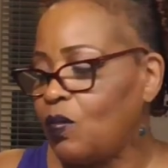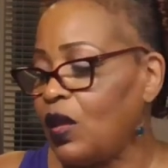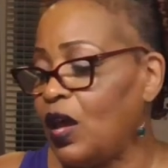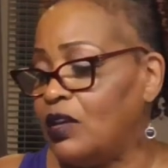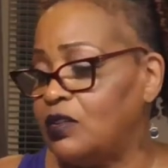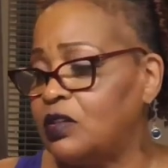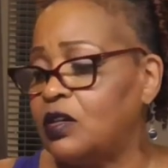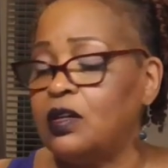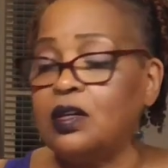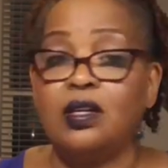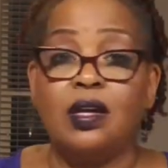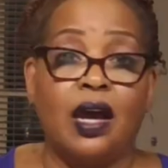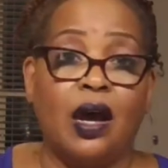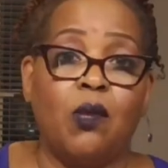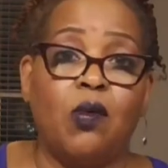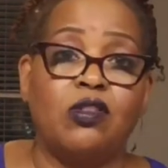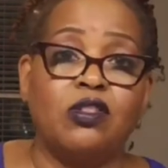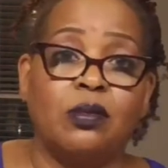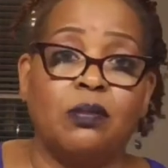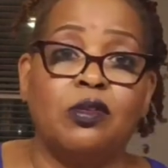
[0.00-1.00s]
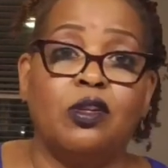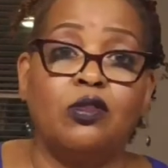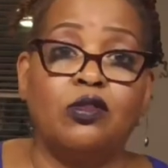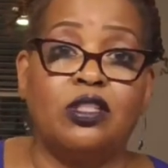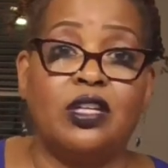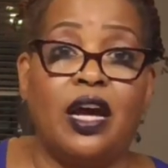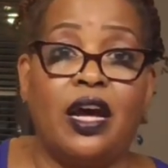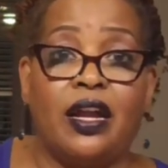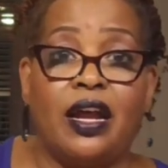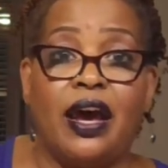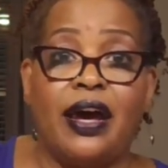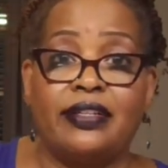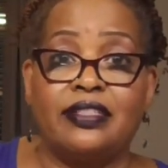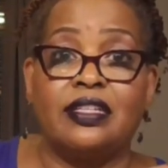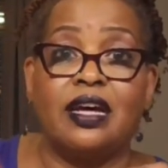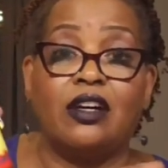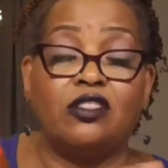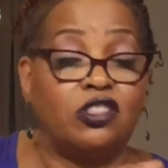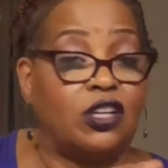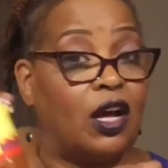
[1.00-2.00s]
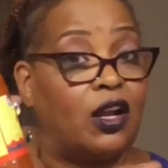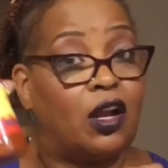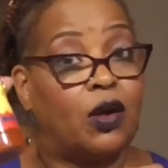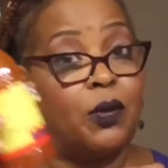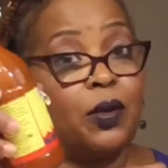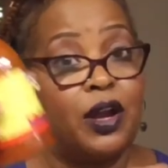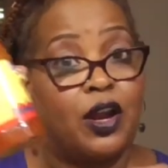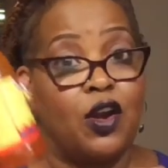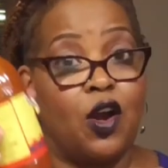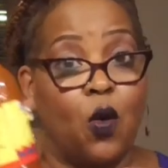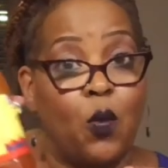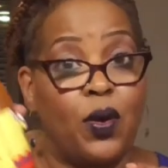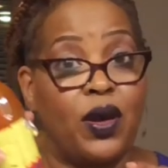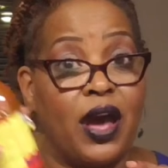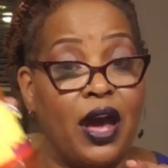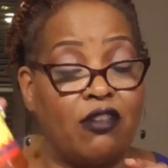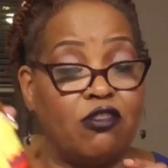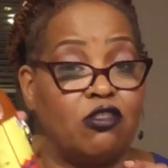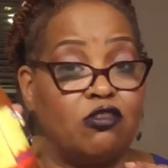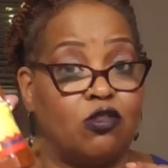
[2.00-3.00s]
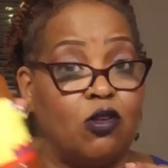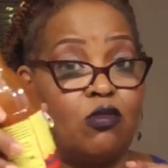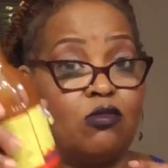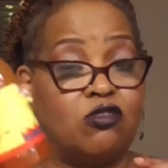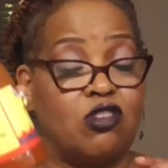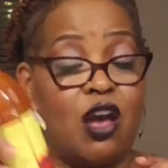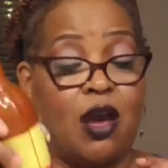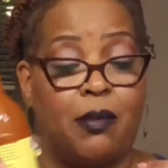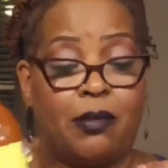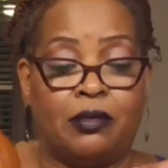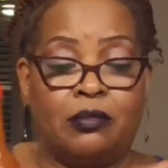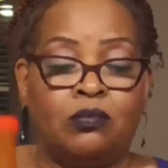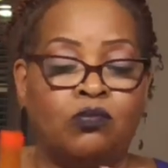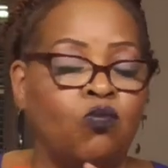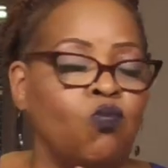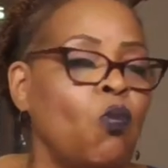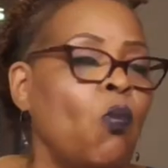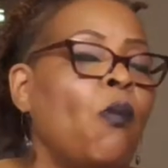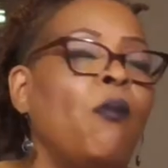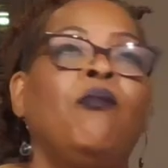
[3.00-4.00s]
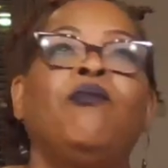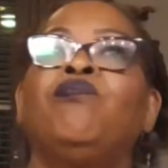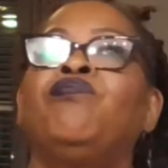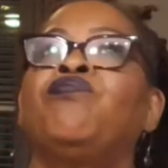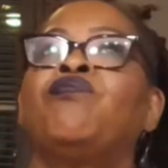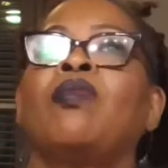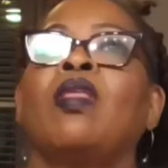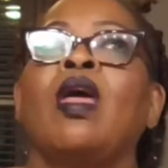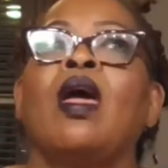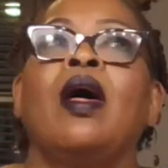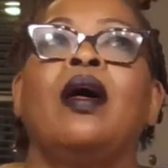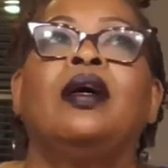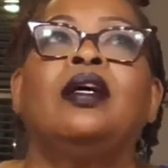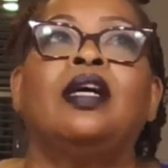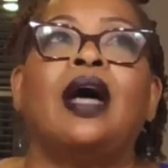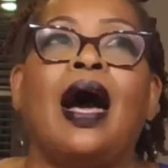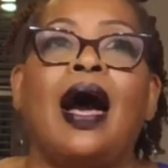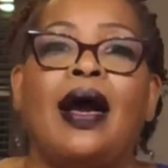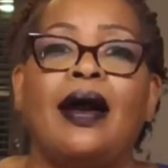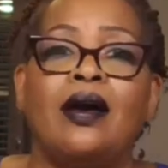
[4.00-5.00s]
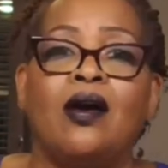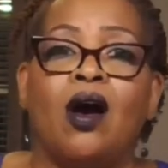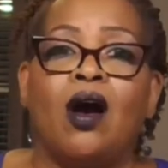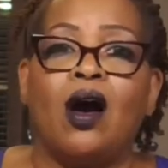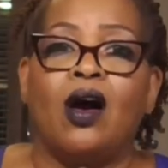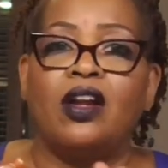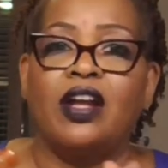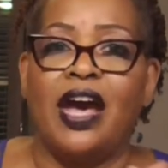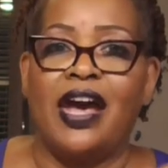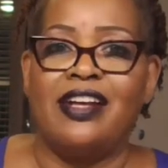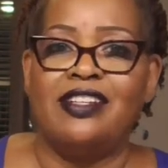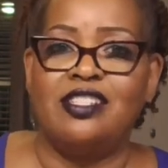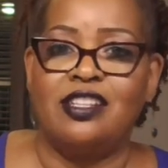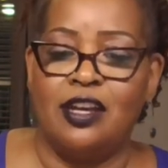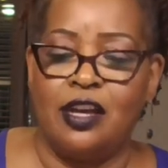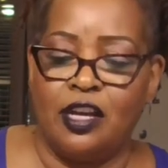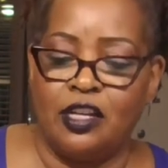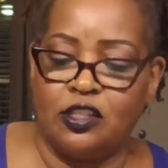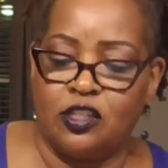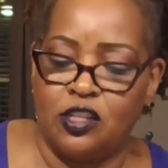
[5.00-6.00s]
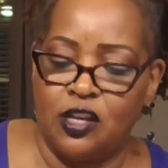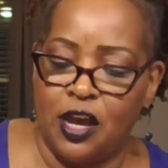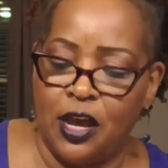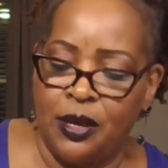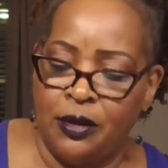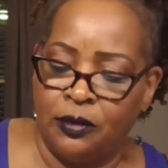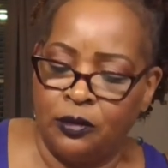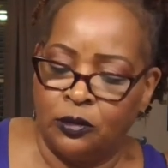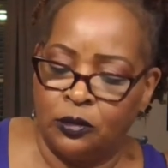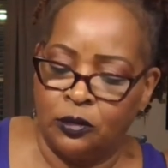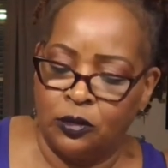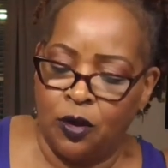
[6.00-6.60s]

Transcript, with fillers: That's good, y'all. Want some Louisiana hot sauce. Y'all already know we got this on the table. I called AT&T.